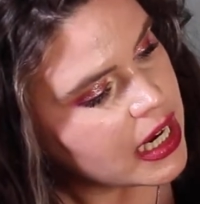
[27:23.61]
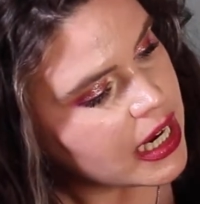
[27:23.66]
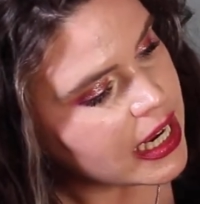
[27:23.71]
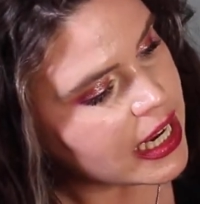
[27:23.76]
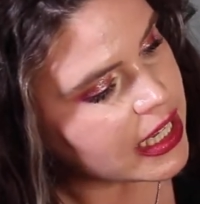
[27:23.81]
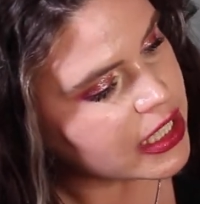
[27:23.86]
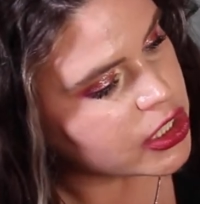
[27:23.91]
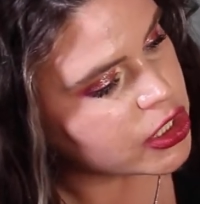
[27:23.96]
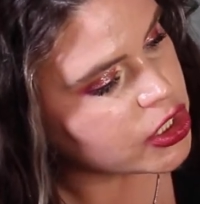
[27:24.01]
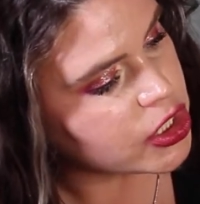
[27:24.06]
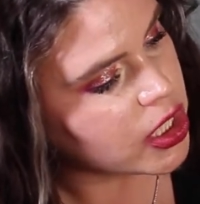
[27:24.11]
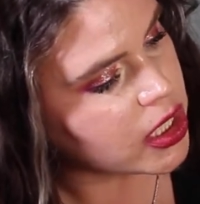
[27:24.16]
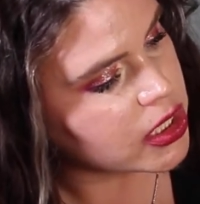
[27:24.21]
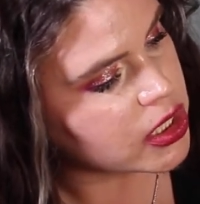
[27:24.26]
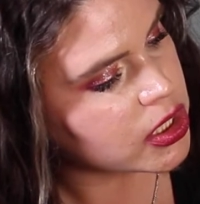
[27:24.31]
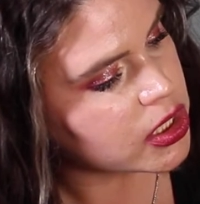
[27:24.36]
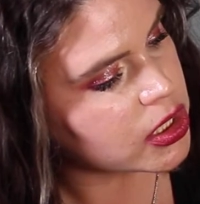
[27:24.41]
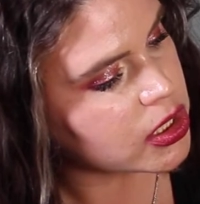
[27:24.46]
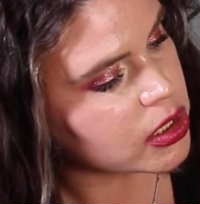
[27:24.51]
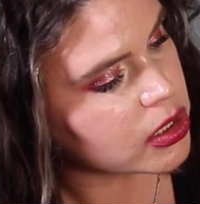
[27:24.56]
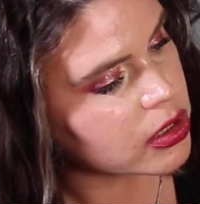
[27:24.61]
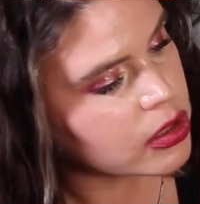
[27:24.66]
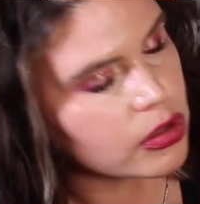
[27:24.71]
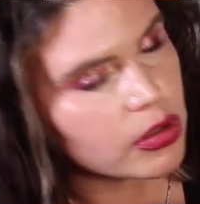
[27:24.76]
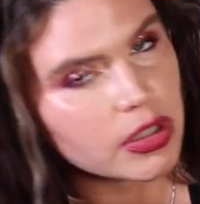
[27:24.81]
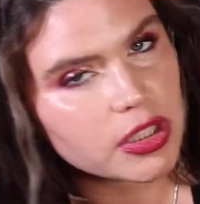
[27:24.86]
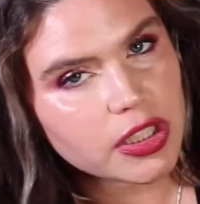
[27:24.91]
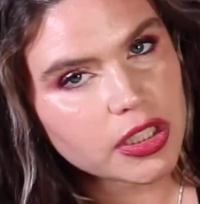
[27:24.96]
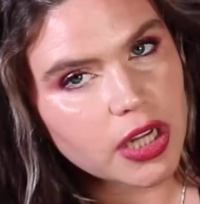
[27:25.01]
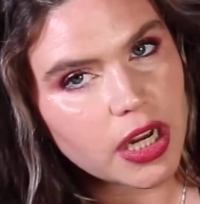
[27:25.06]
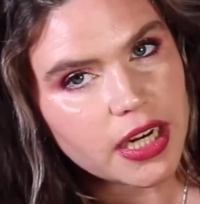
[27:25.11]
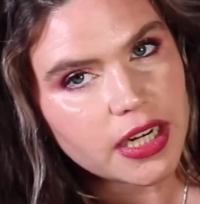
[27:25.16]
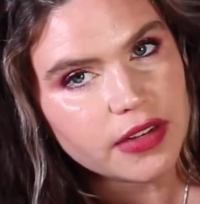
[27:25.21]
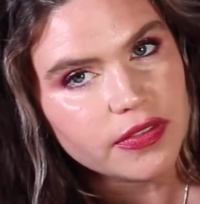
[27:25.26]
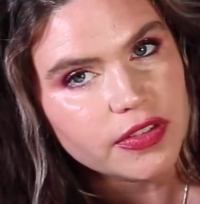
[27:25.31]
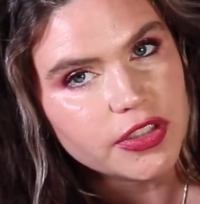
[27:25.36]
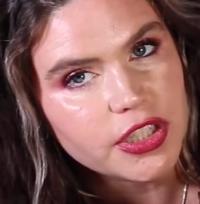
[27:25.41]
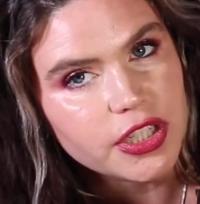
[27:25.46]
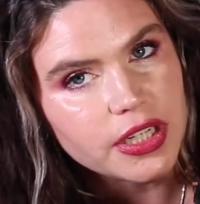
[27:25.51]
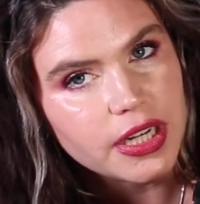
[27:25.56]
It just looks kind
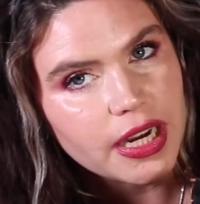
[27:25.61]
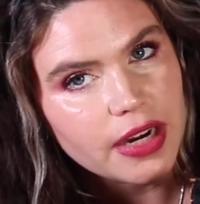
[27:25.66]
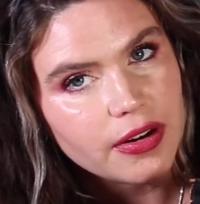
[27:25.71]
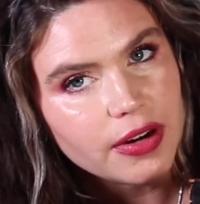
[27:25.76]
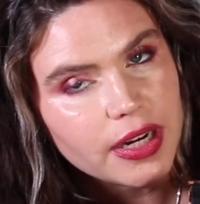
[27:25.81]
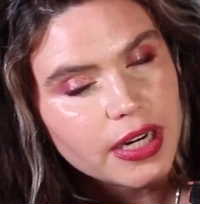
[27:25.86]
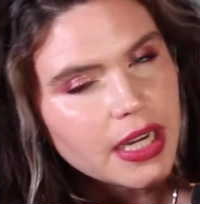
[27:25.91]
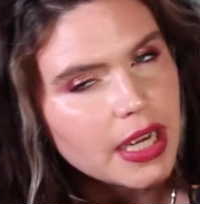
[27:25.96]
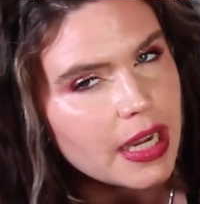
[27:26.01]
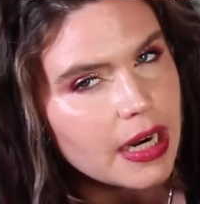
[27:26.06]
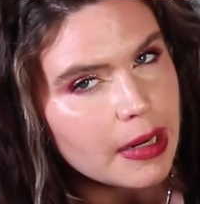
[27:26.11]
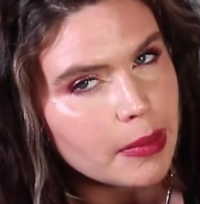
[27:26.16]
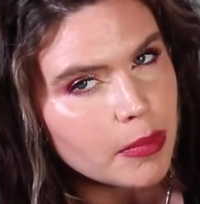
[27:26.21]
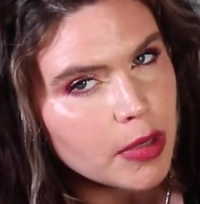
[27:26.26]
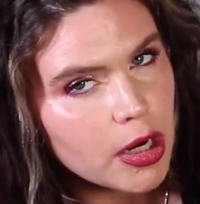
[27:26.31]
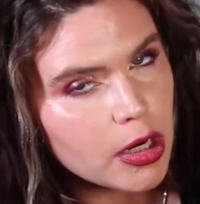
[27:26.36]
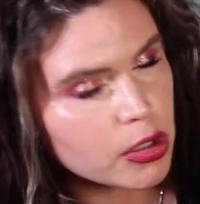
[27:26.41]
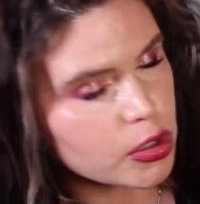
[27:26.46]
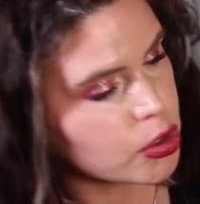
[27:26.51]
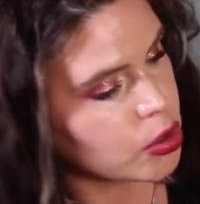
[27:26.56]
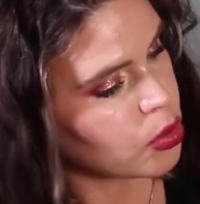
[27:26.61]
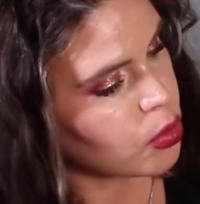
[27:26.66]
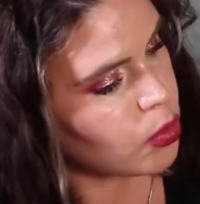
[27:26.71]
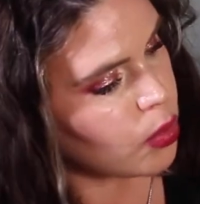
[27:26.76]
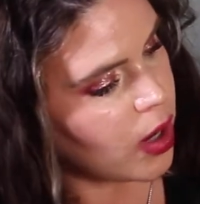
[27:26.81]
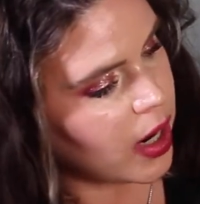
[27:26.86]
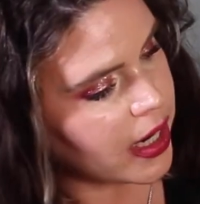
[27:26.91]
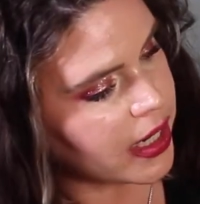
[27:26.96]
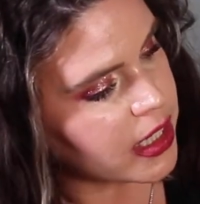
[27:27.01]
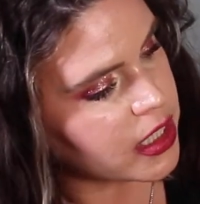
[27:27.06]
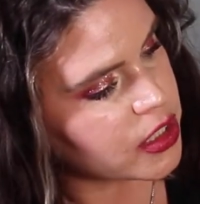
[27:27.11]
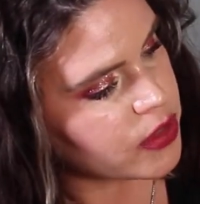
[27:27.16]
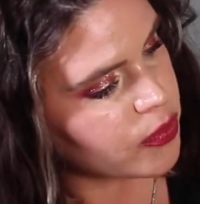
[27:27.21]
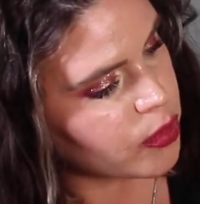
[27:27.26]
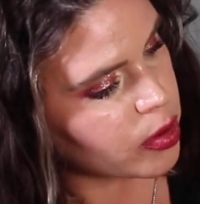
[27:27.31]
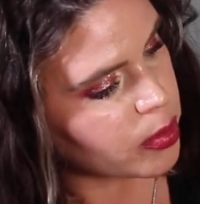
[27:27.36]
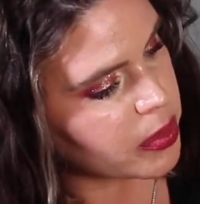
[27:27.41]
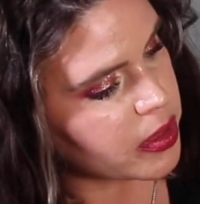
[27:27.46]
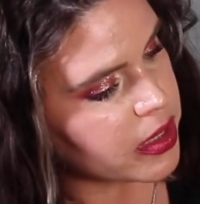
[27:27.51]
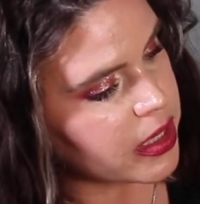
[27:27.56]
of generic, and I'm not sure why it's
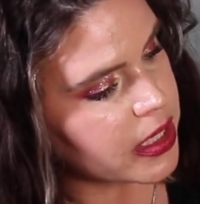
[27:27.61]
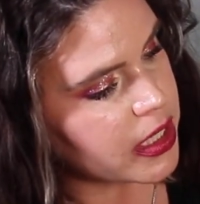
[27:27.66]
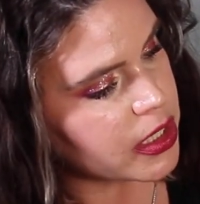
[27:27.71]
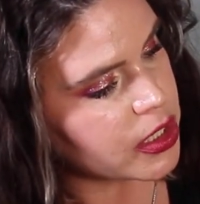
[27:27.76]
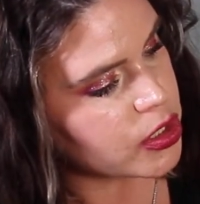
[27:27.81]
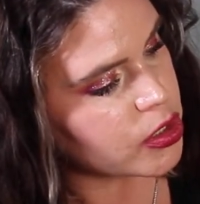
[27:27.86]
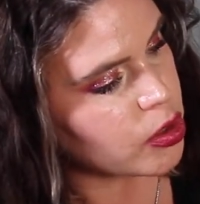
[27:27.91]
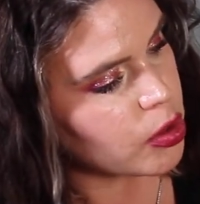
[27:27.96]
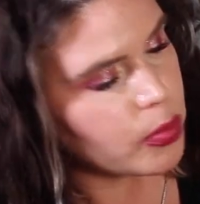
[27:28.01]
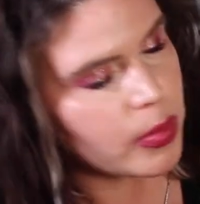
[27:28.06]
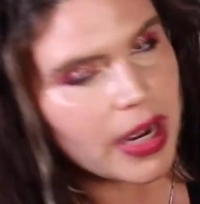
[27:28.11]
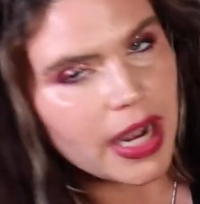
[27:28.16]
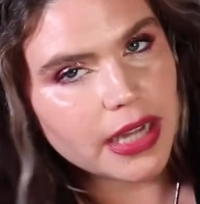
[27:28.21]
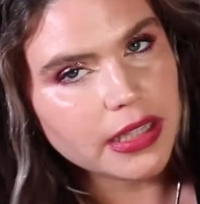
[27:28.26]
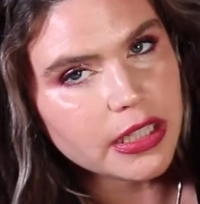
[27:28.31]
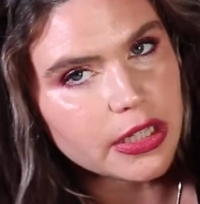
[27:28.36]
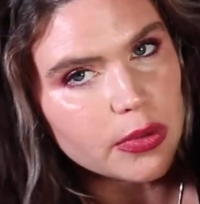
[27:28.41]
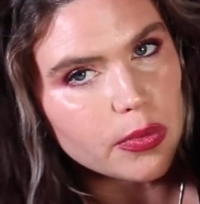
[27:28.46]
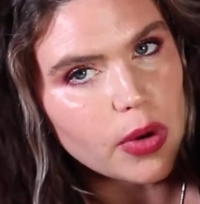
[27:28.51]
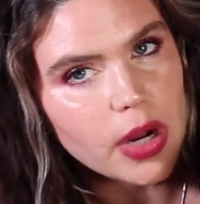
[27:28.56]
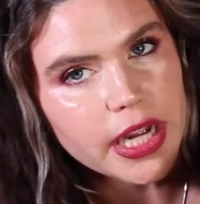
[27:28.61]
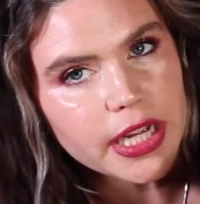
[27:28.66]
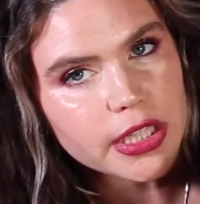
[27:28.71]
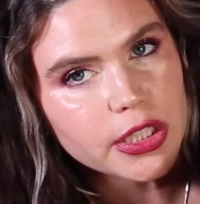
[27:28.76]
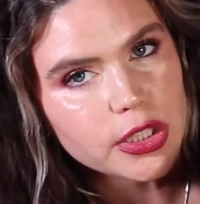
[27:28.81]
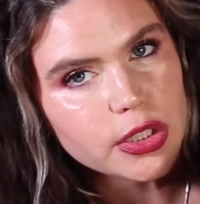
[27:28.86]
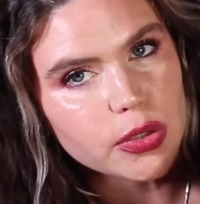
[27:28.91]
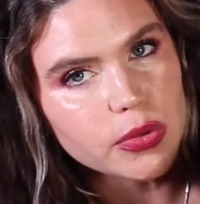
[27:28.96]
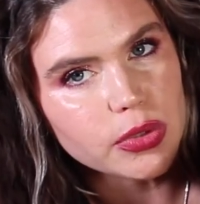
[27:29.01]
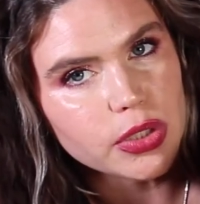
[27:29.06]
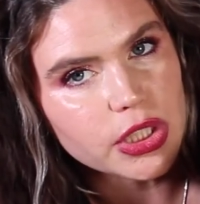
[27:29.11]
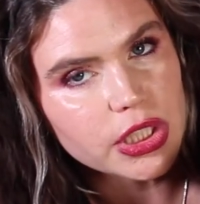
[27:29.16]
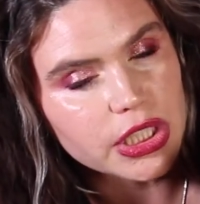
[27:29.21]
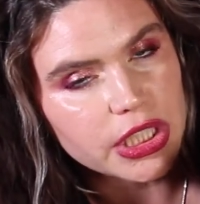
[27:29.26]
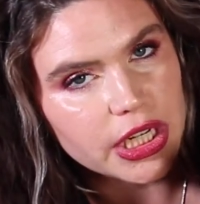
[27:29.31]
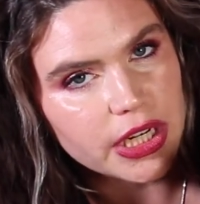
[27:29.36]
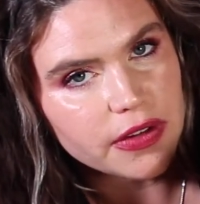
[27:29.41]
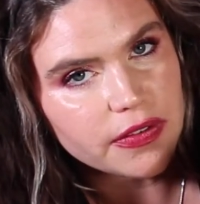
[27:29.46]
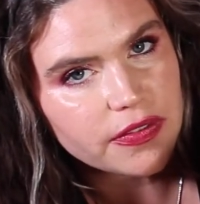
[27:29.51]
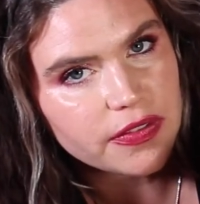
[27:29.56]
formulated so badly, why it's so
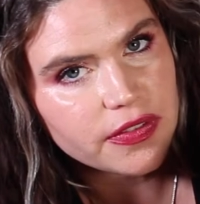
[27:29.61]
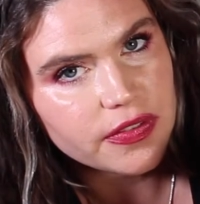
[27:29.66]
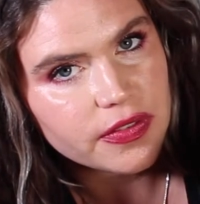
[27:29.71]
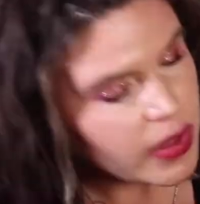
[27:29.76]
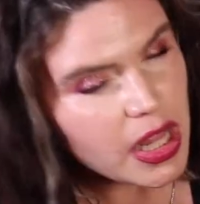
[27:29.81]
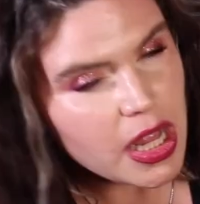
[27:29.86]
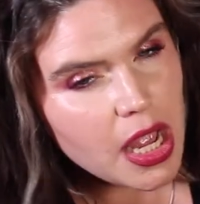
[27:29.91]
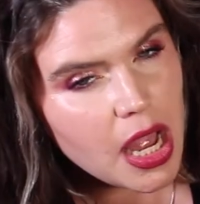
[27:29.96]
stiff.